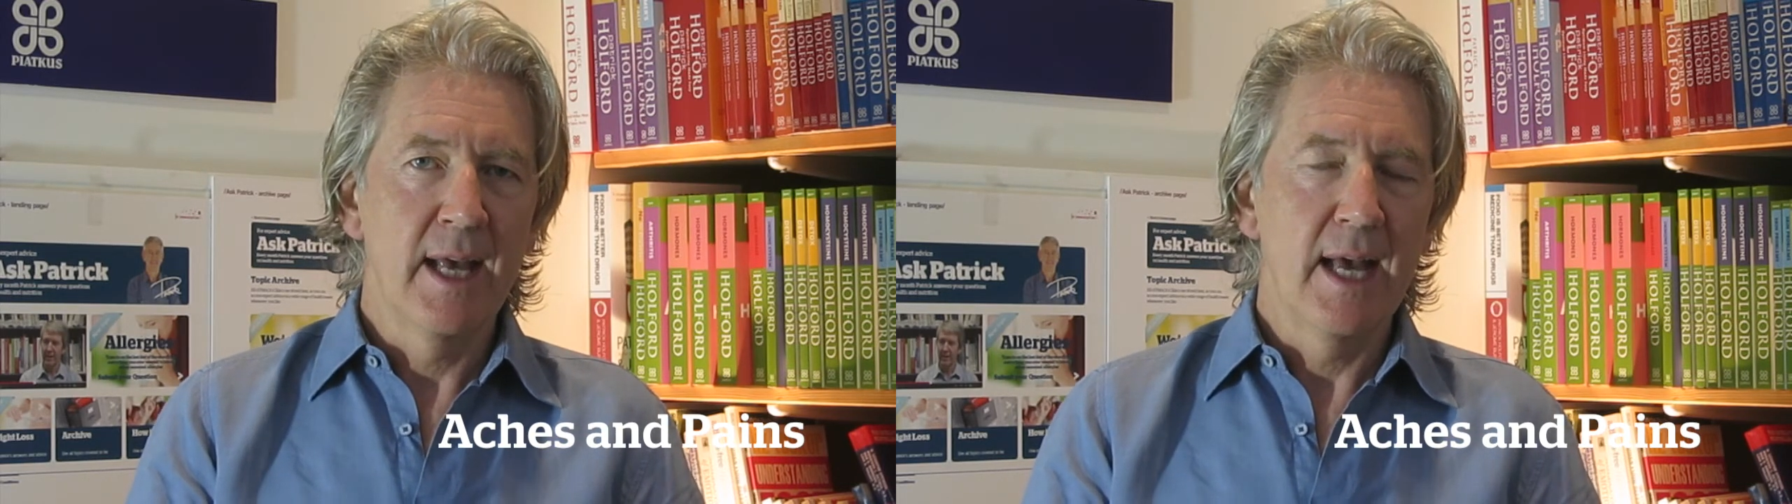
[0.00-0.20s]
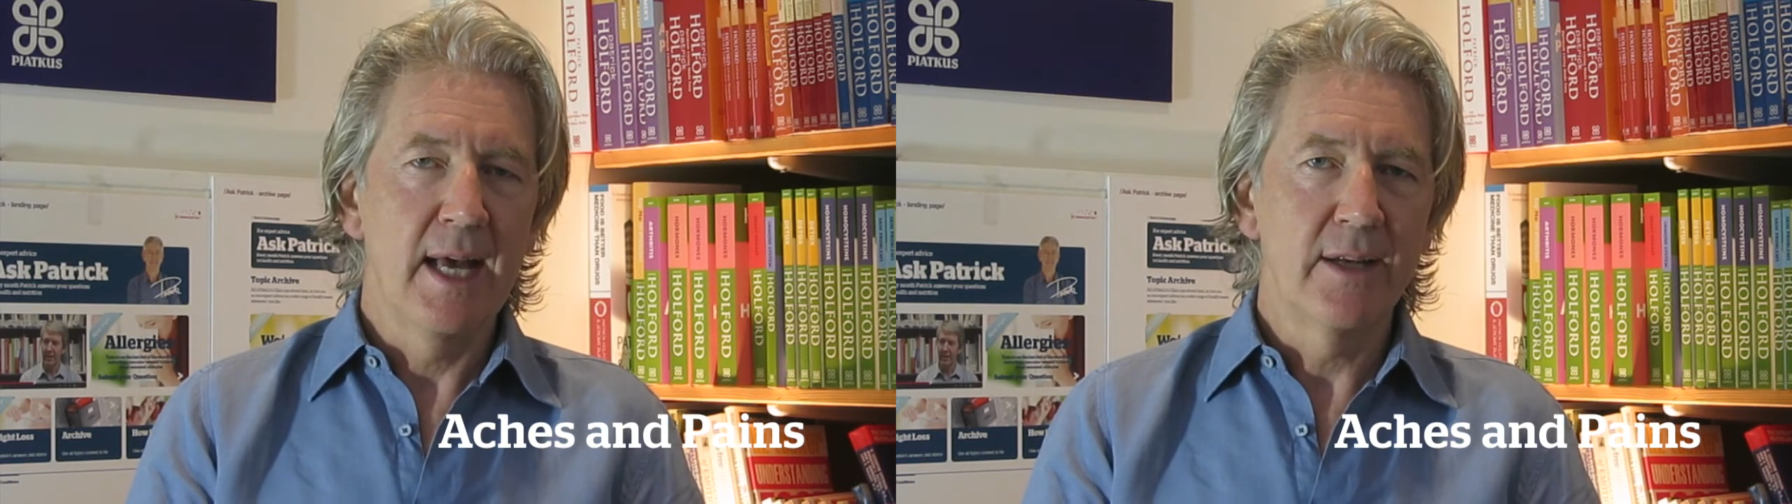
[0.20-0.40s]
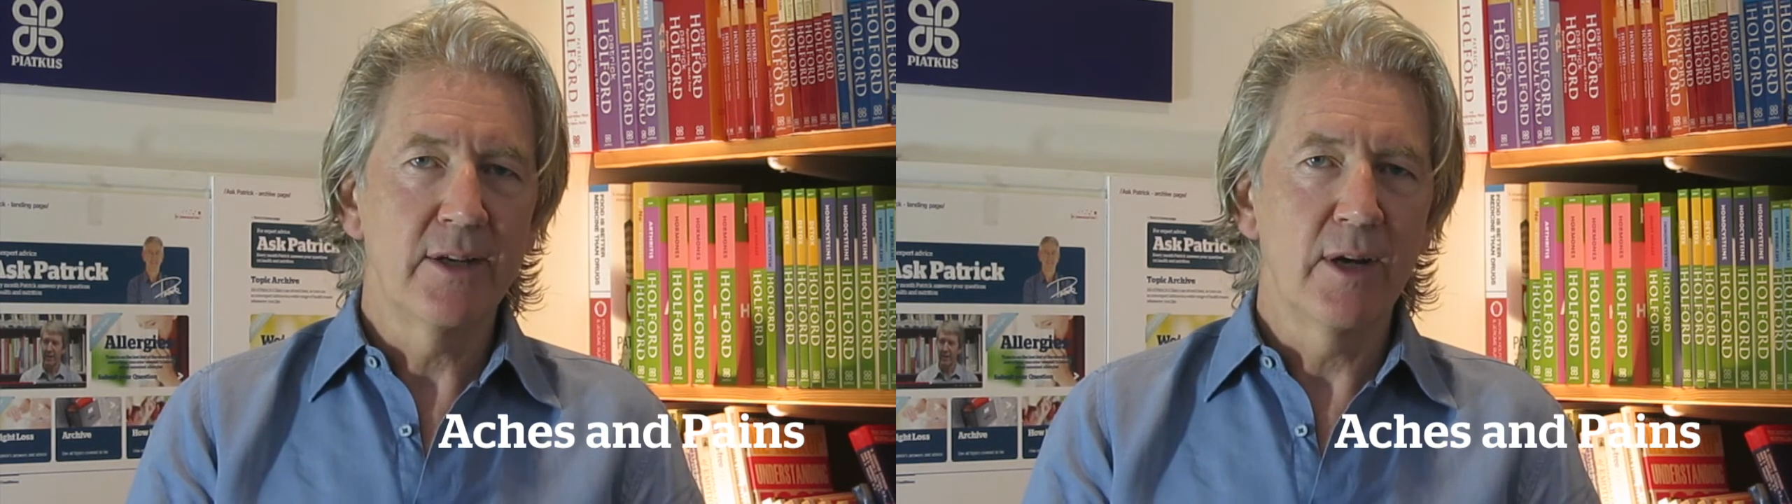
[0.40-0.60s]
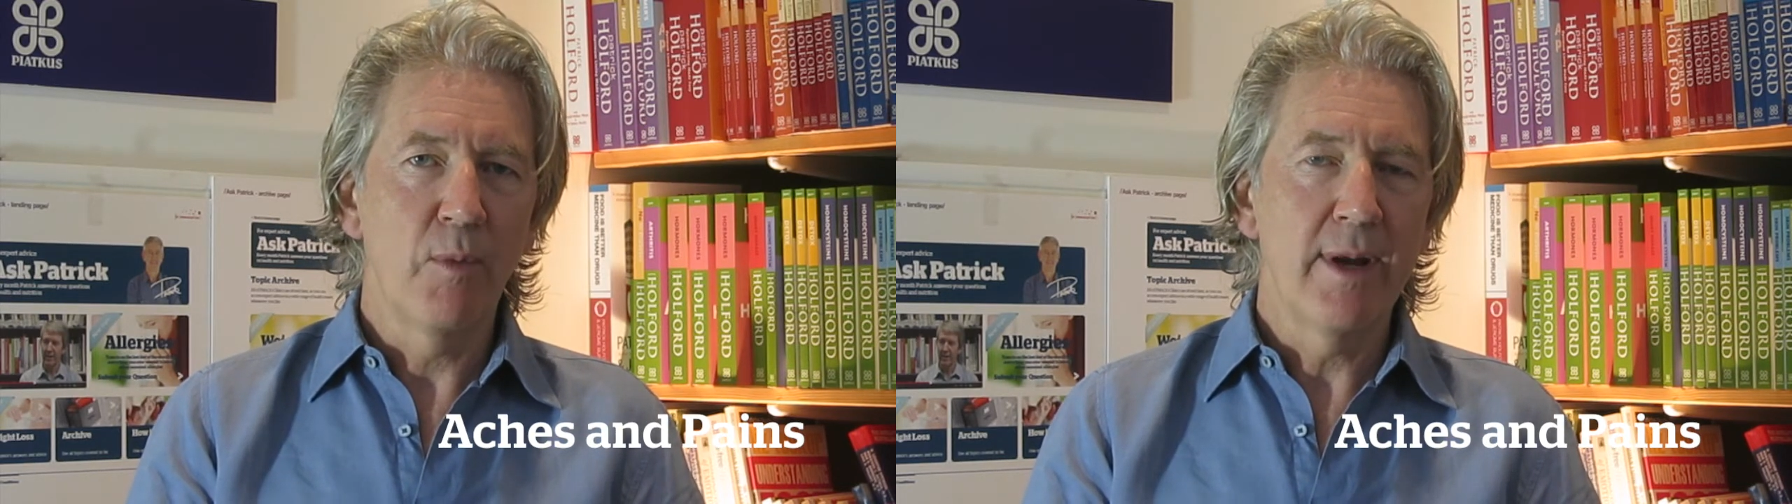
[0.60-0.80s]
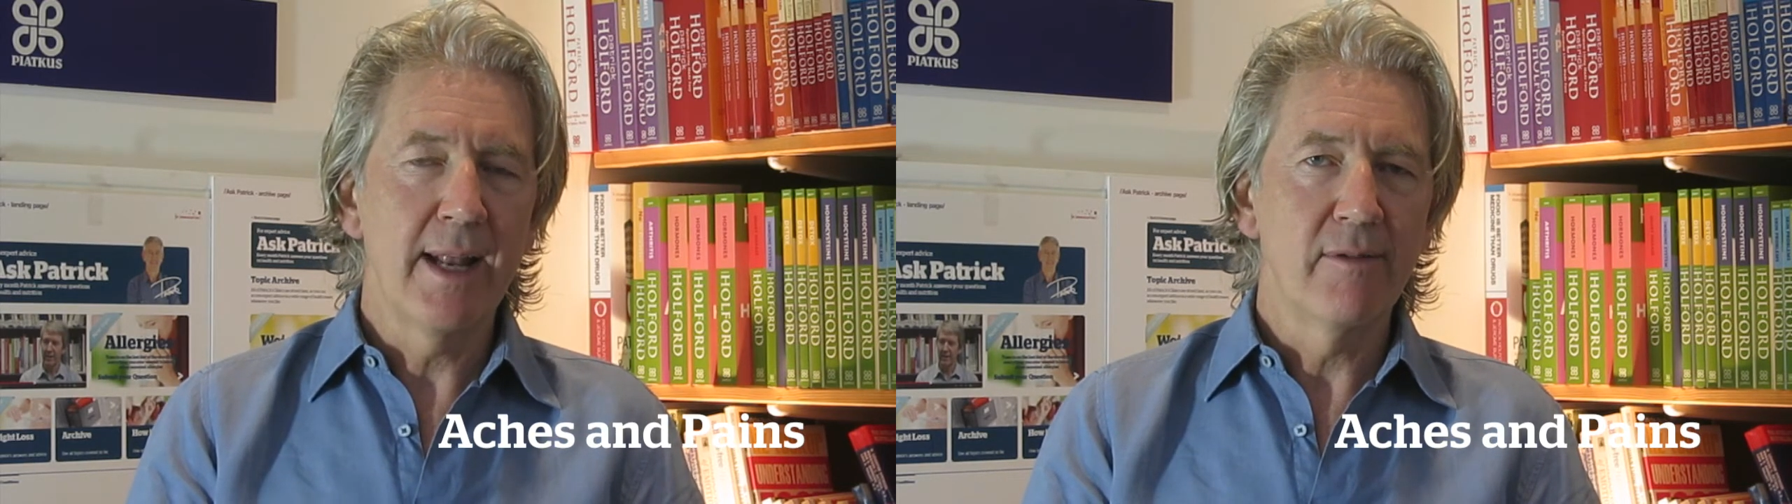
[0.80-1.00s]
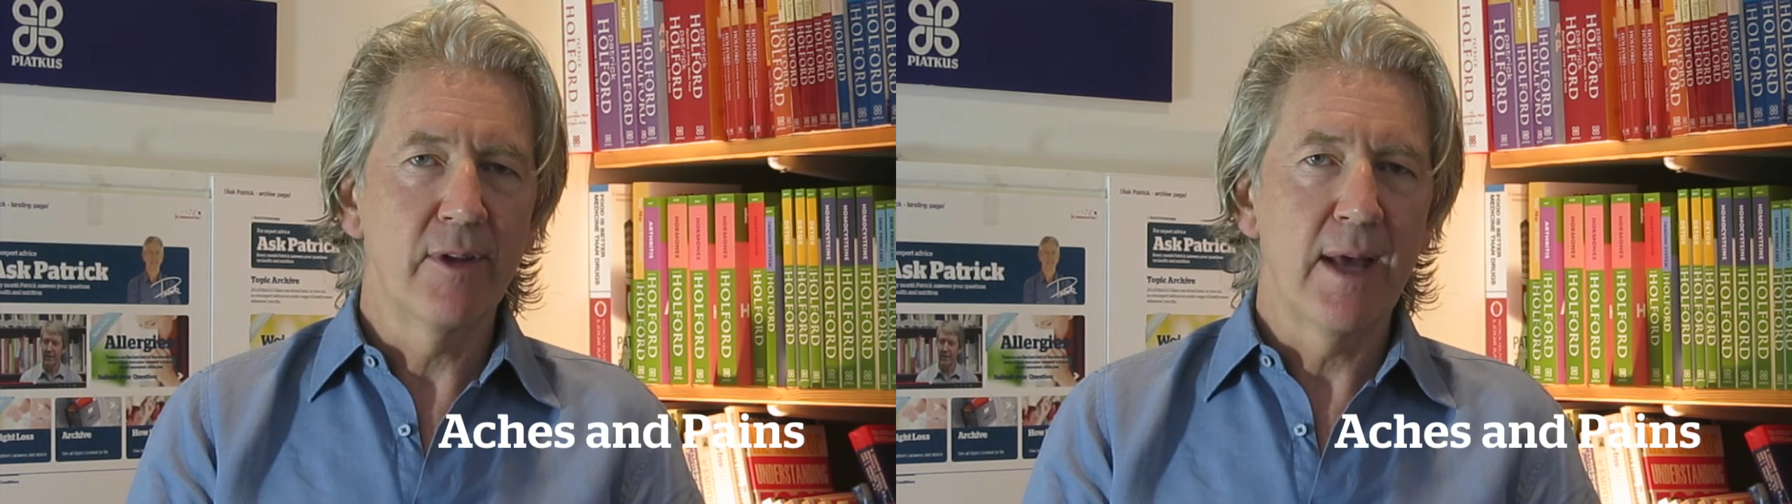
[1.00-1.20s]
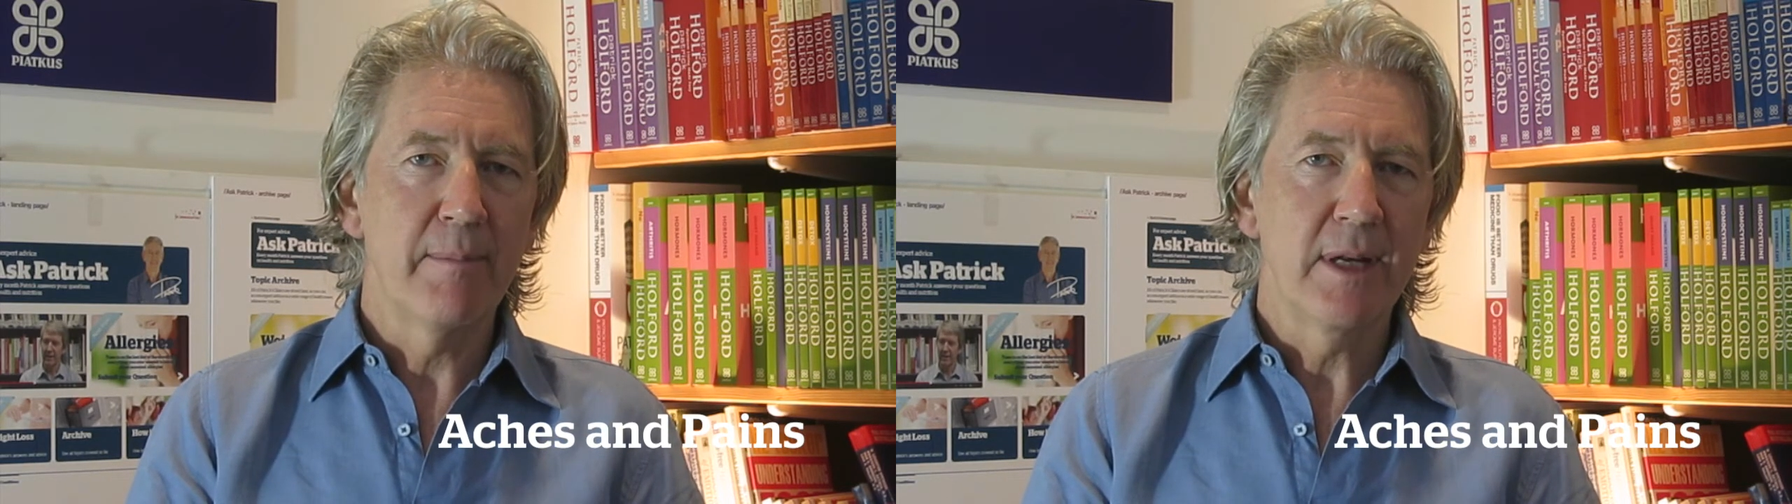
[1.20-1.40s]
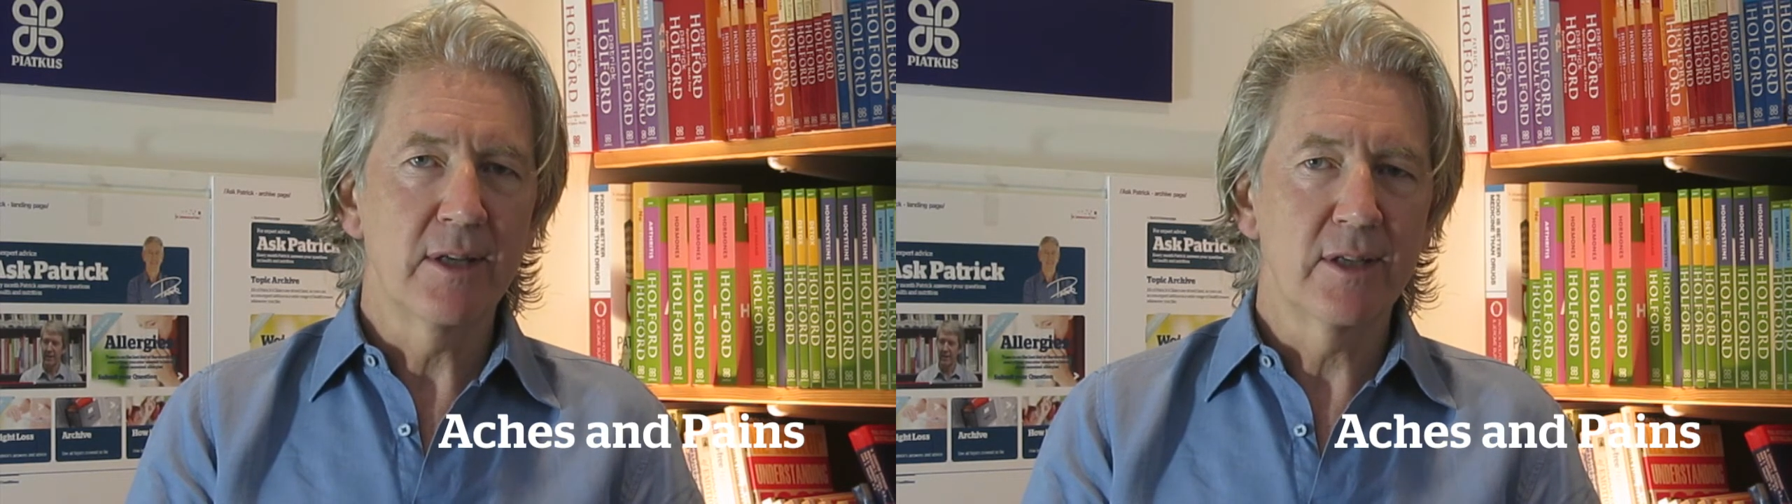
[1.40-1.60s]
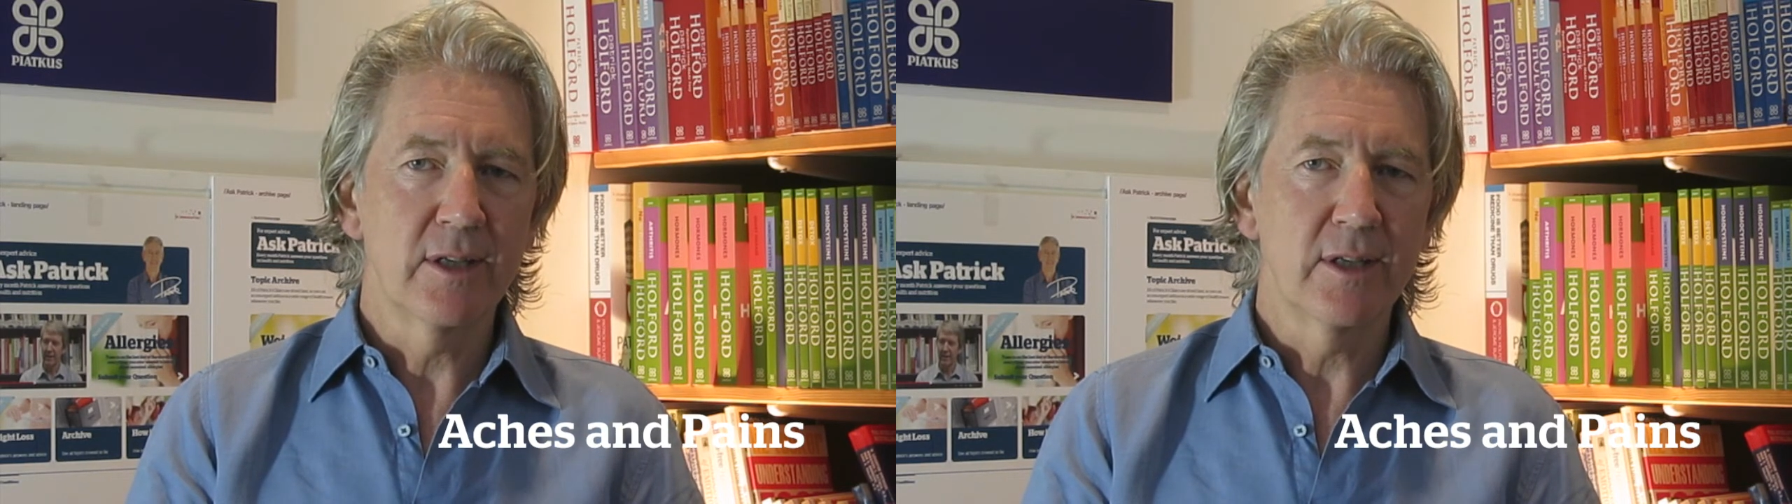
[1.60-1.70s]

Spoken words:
And at one level, that means